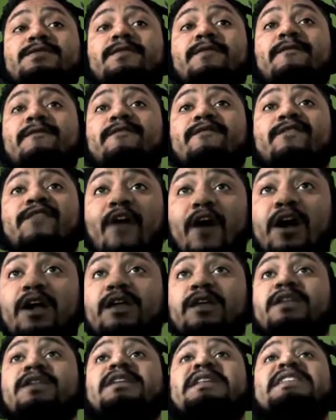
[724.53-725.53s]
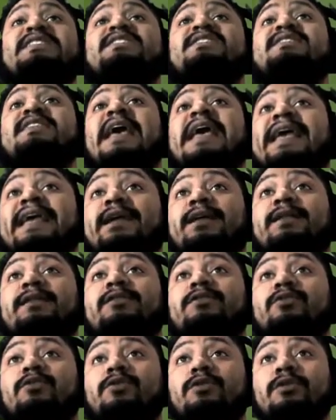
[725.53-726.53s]
fucking insane,
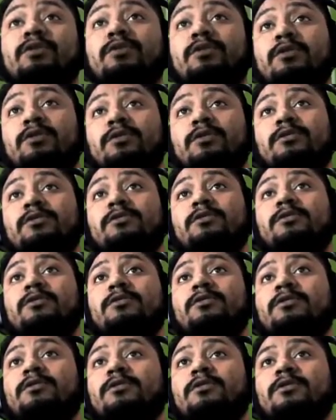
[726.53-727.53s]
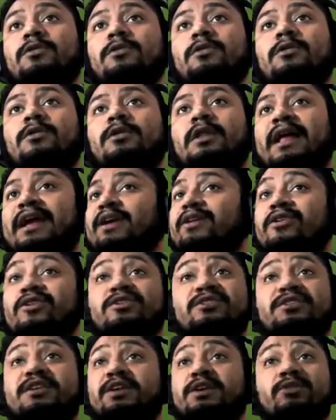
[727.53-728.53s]
dude. Like,
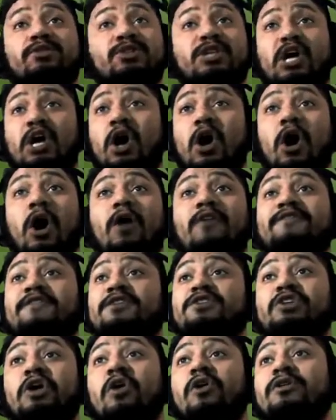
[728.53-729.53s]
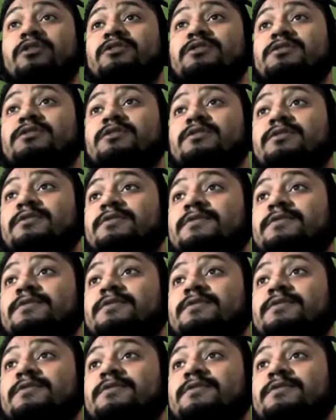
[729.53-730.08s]
her skills are off the charts.